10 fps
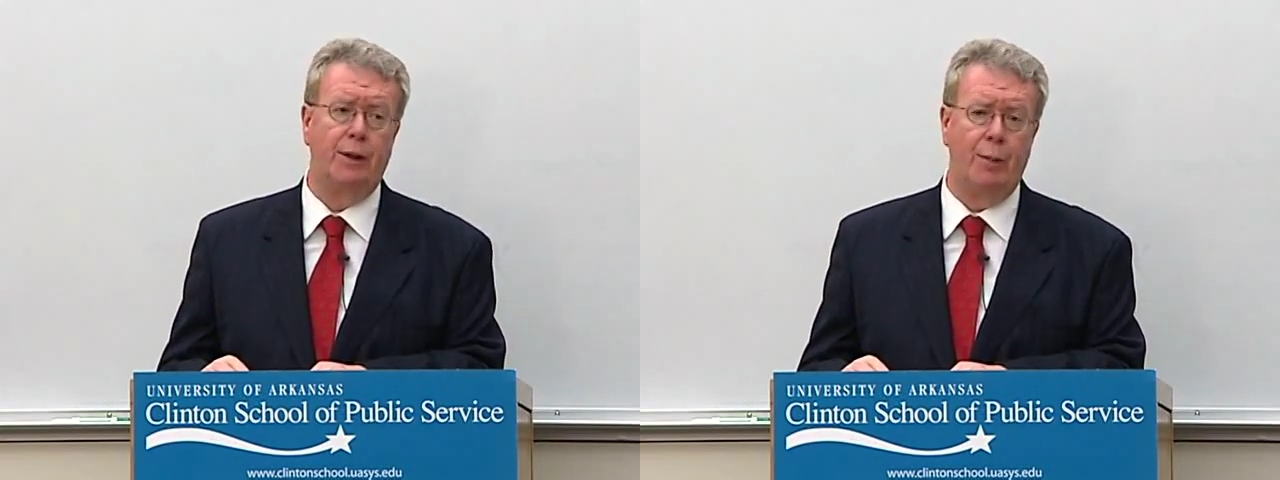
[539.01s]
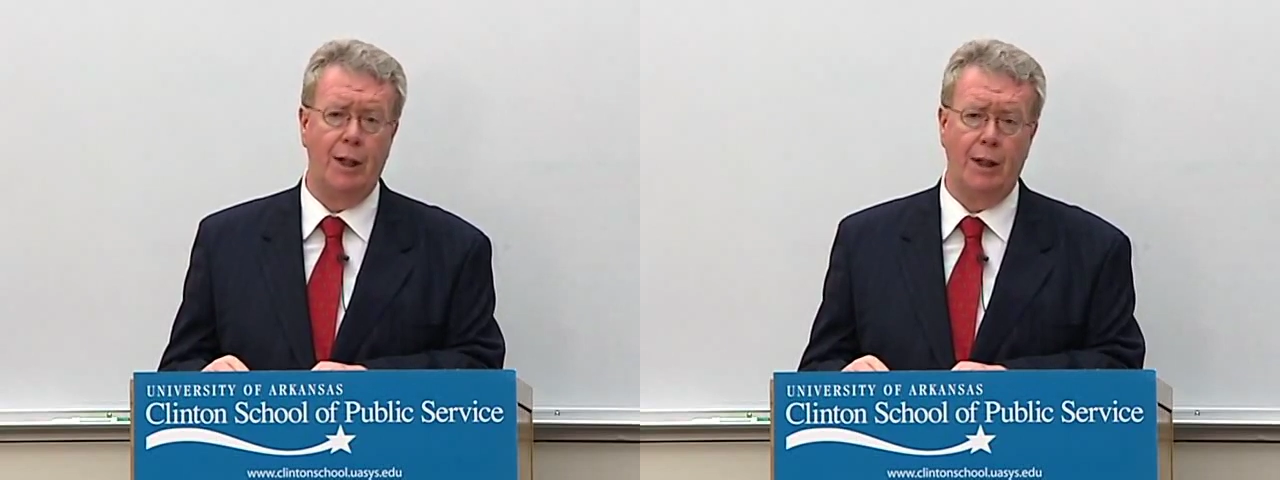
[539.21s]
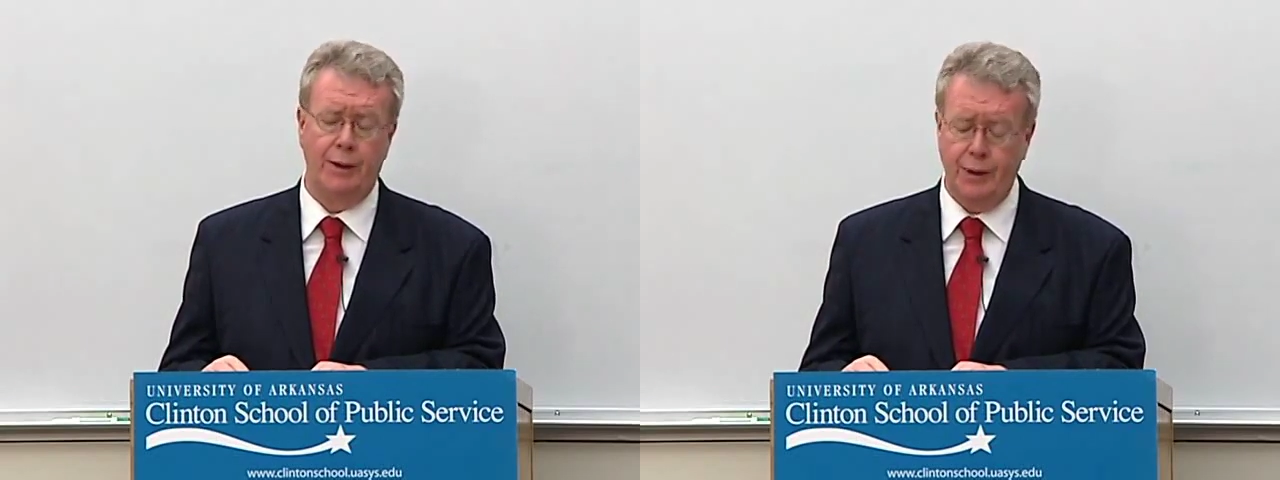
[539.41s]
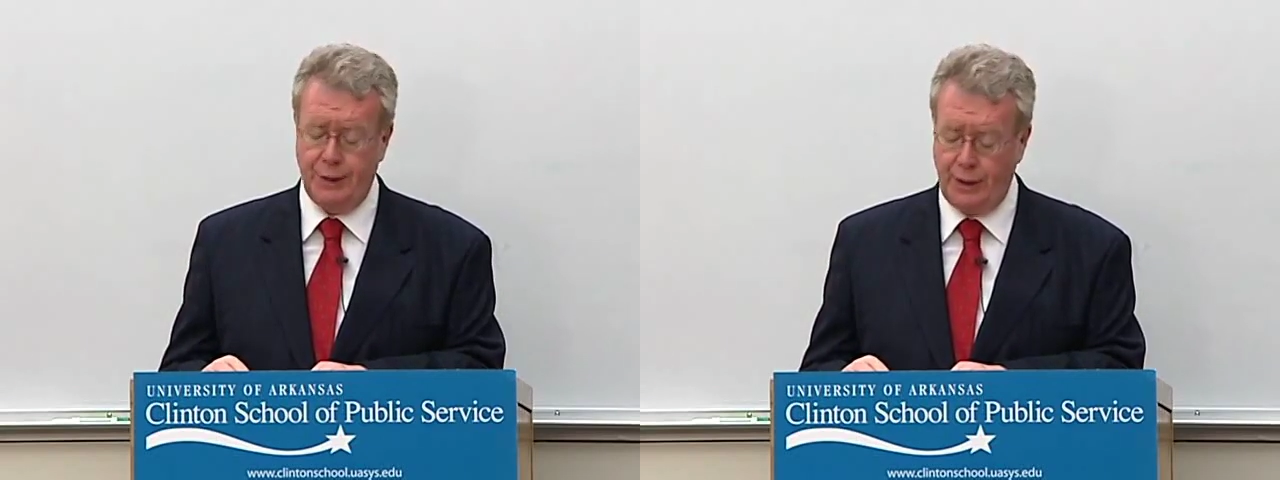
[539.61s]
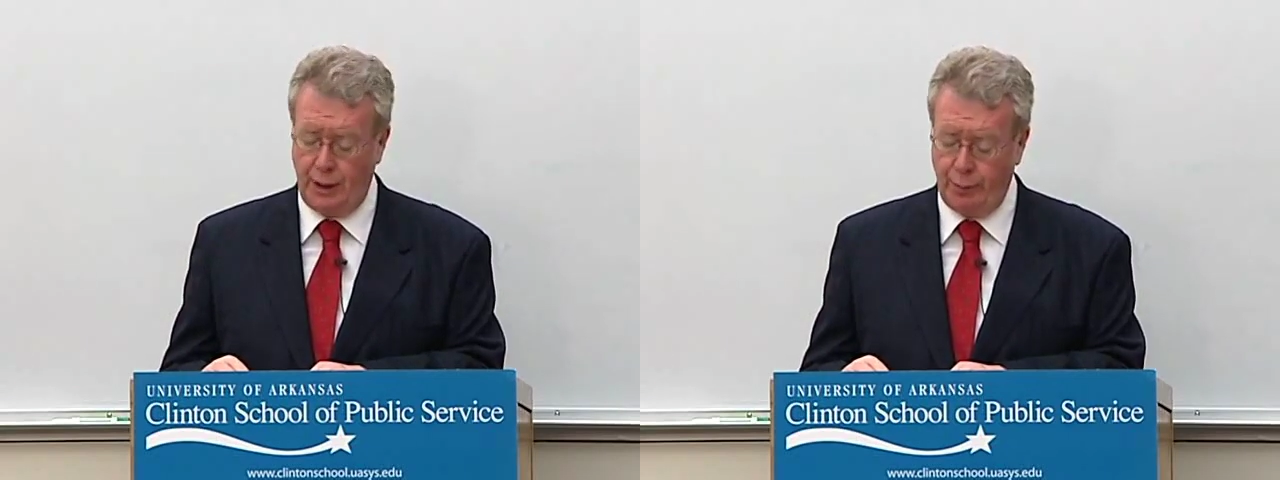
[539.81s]
command in the
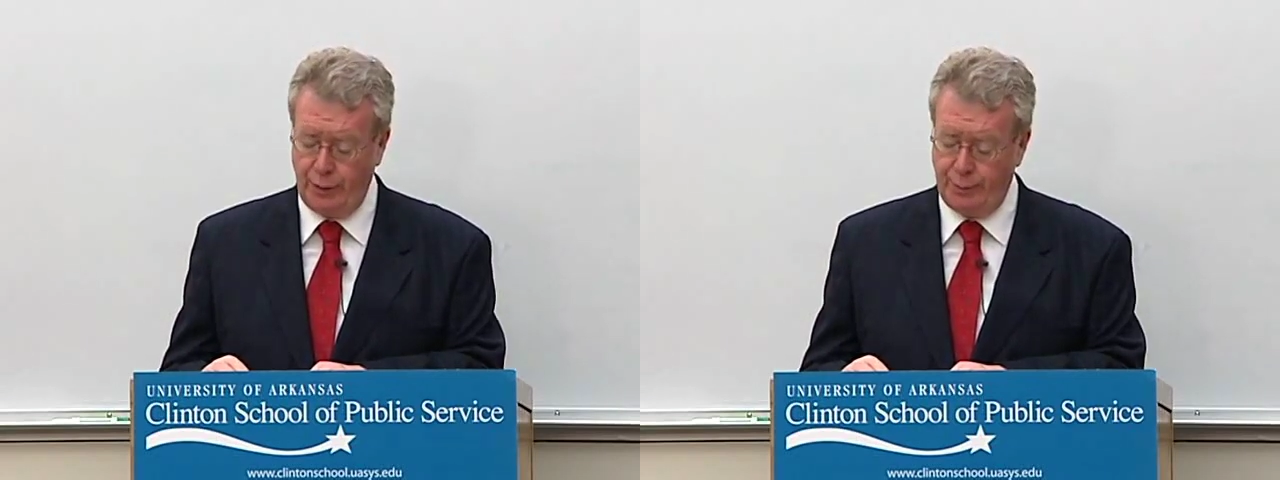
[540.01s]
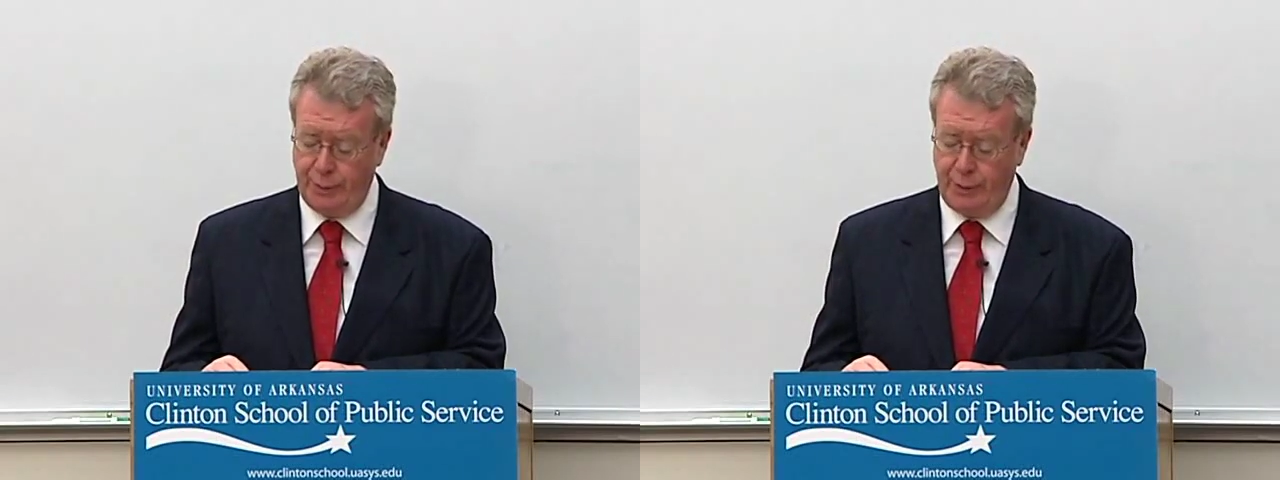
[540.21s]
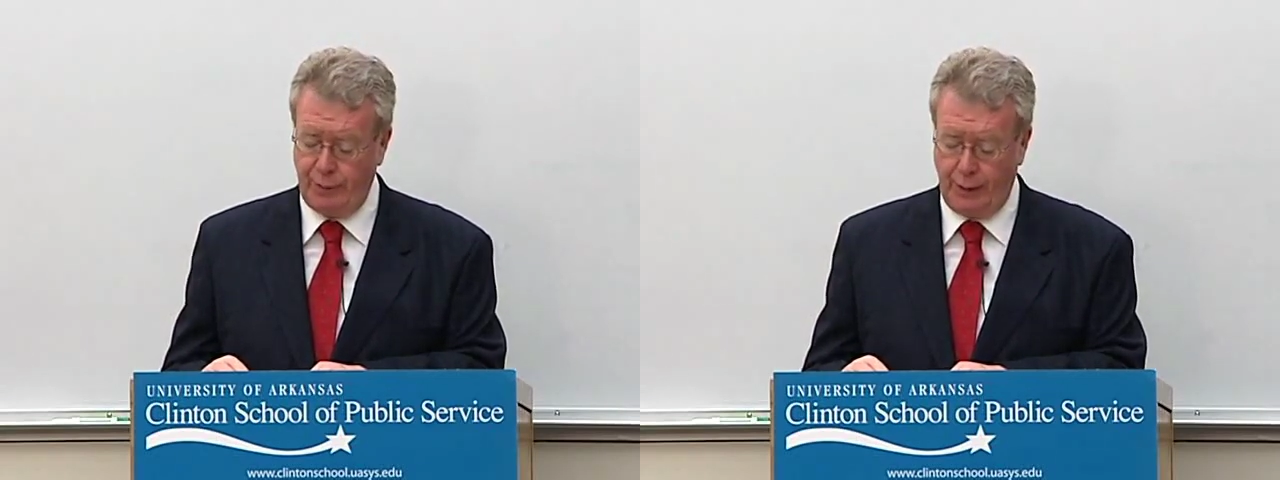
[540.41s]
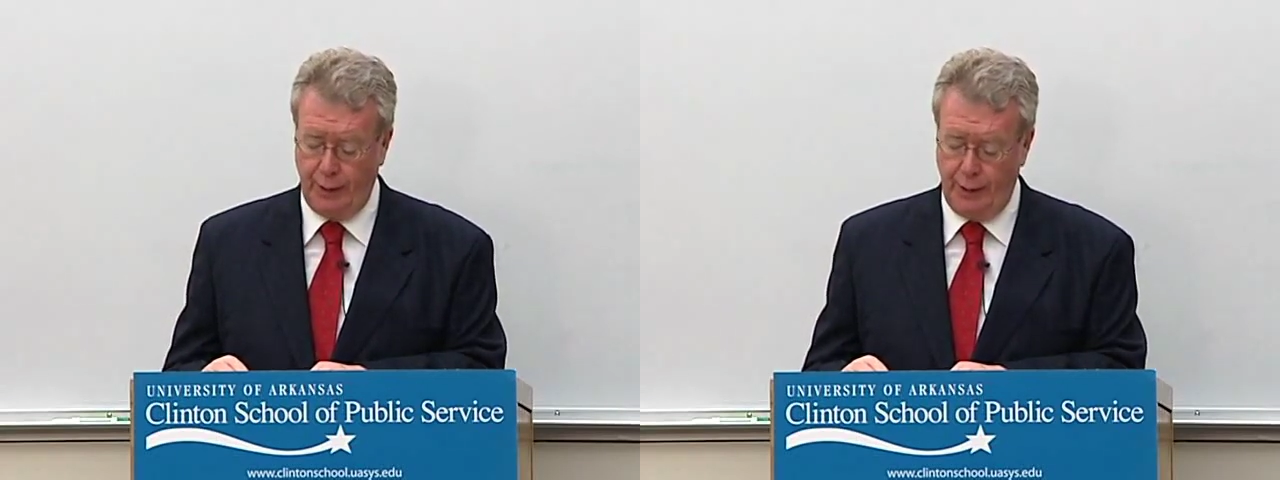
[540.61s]
Southwest Pacific,